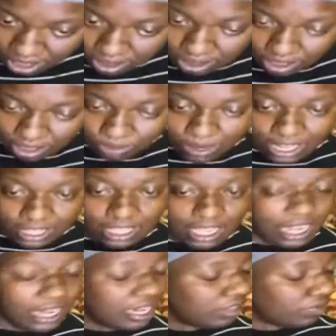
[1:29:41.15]
Sitting right
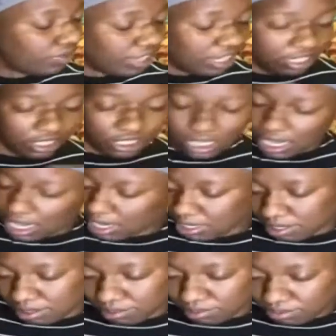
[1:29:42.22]
there. And that's for any
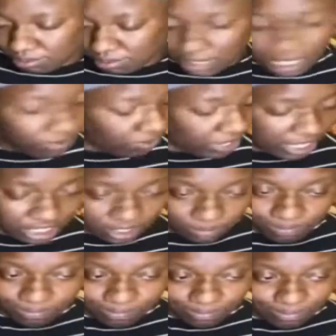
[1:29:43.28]
job. That's for any,
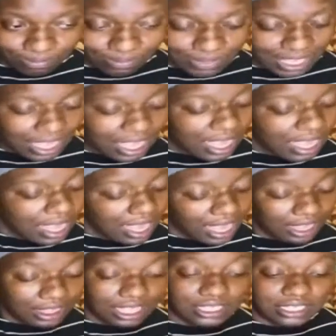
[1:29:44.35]

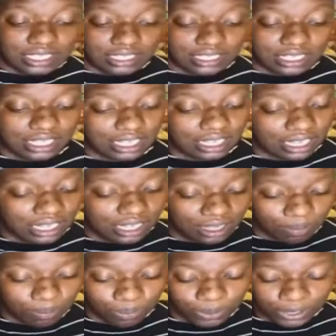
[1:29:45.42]
unless it's
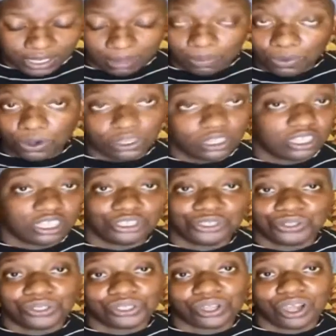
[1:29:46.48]
a brick and mortar that
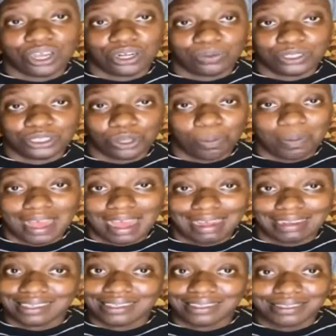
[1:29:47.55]
you started with your
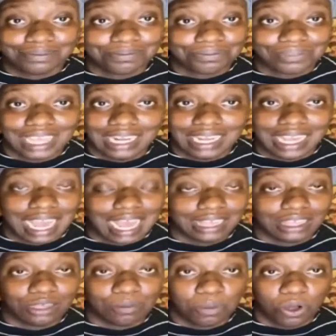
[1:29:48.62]
partner and it got a
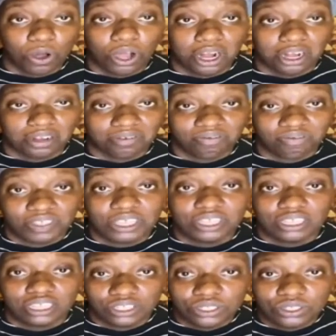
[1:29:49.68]
little more heart and
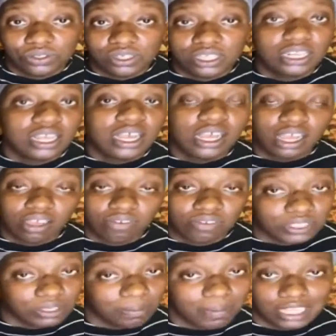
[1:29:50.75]
feel into it. If
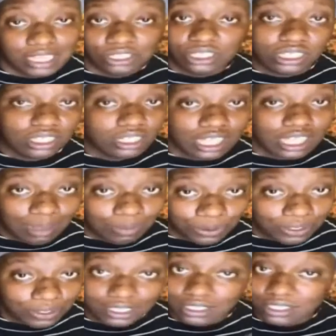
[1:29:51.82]
it's a major
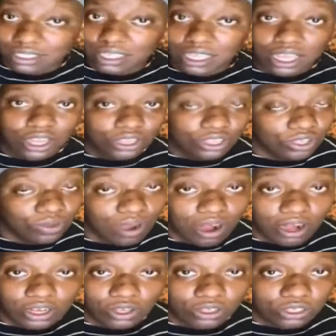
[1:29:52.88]
conglomerate, you
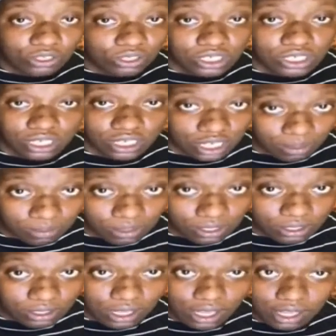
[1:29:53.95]
already know you just a number.